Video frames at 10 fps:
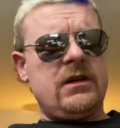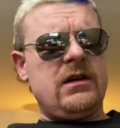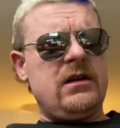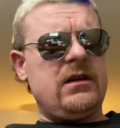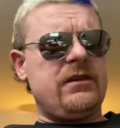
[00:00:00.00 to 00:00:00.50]

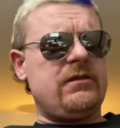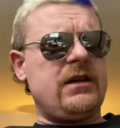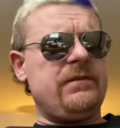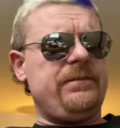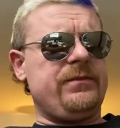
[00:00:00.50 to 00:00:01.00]
Oh, that's
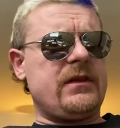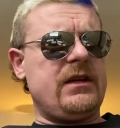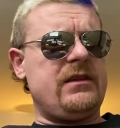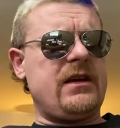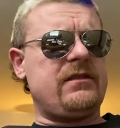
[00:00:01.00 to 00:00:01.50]
right.
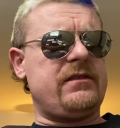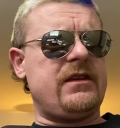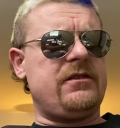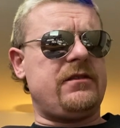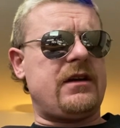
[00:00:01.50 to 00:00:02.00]
He takes his
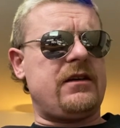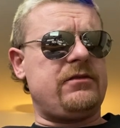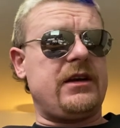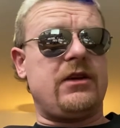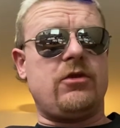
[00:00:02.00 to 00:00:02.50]
dentures out, so we
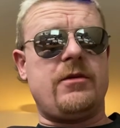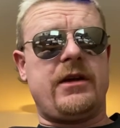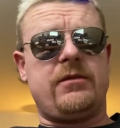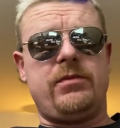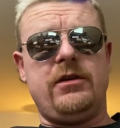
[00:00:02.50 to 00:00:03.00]
ain't got to worry
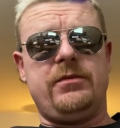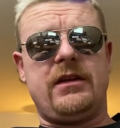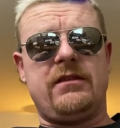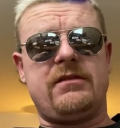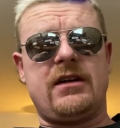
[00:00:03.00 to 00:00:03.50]
about the pubes
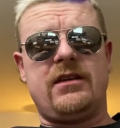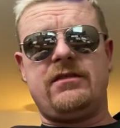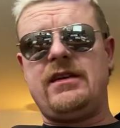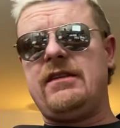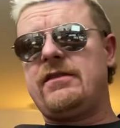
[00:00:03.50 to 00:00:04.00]
getting stuck in his
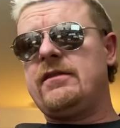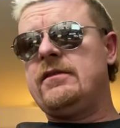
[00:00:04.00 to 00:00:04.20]
teeth.